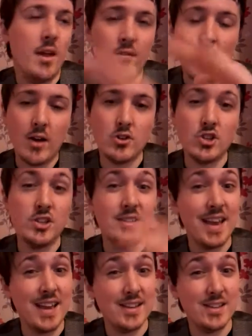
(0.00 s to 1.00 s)
voucher, you
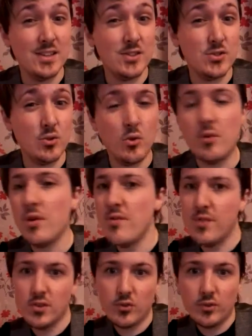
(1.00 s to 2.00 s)
take it to your store, or if
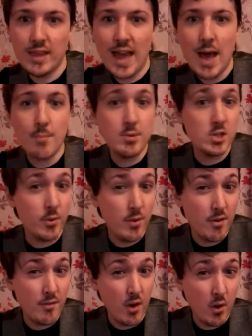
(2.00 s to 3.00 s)
it's on the app, show
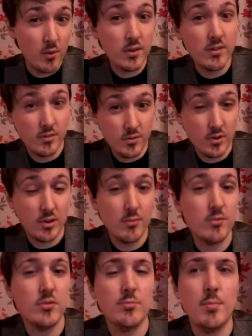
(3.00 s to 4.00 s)
your phone and to the
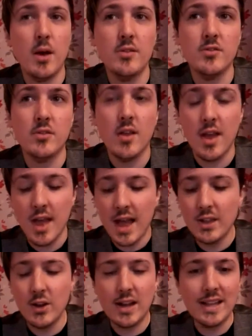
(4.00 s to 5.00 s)
person,
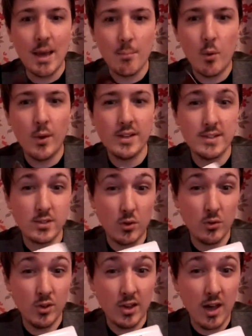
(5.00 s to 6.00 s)
and you collect points
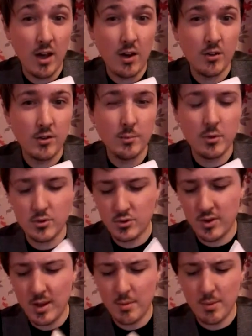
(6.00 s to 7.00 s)
on your card. I'm not sure
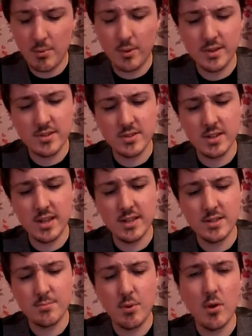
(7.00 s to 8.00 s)
how many points it
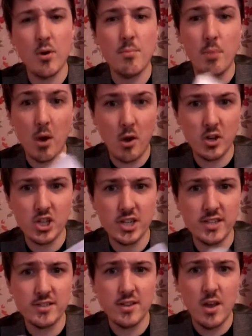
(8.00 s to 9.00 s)
is per
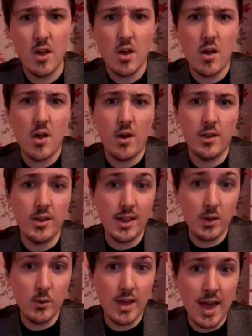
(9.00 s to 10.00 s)
purchase that
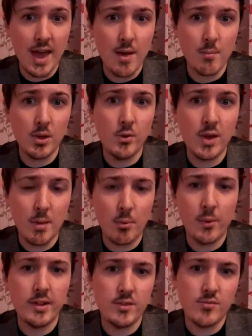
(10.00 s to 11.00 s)
you get, but you get
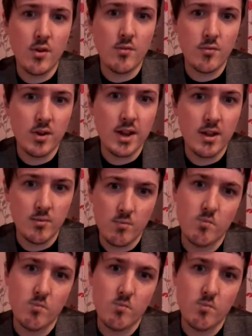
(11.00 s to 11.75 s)
points for every